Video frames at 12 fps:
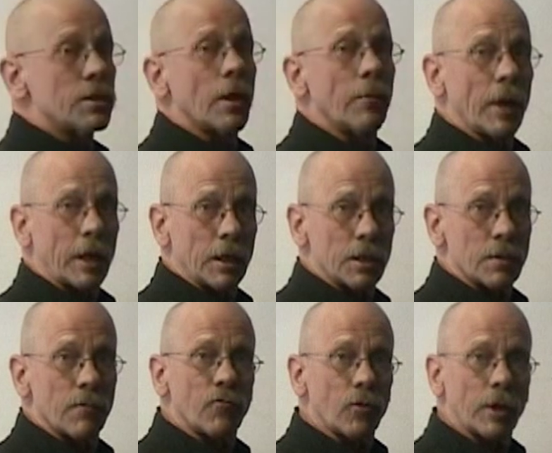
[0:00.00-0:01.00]
is our
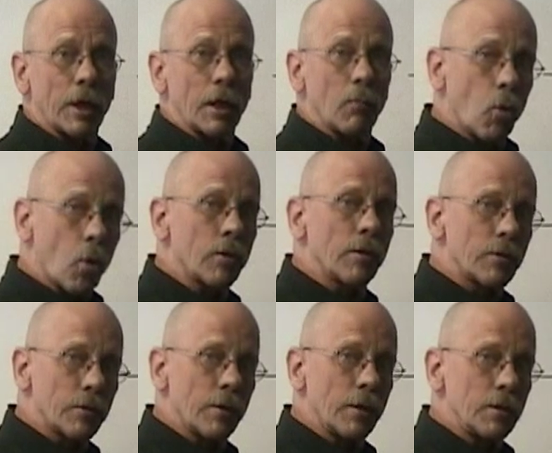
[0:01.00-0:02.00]
mechanism for getting more than
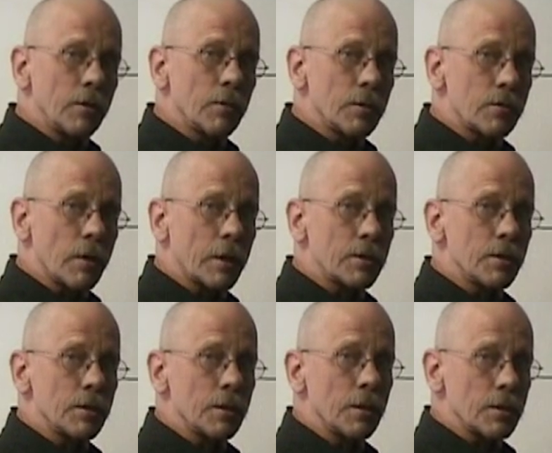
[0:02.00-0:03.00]
32
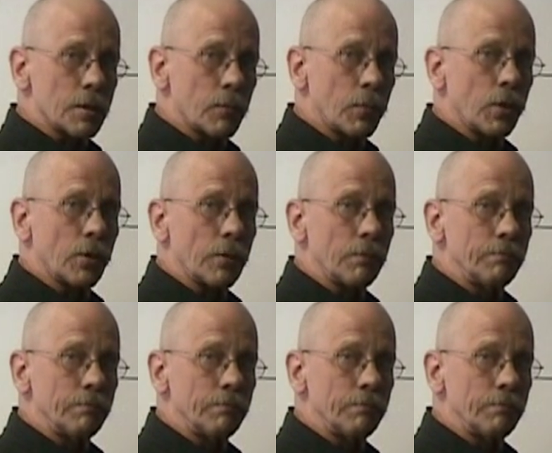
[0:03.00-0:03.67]
instructions in this computer.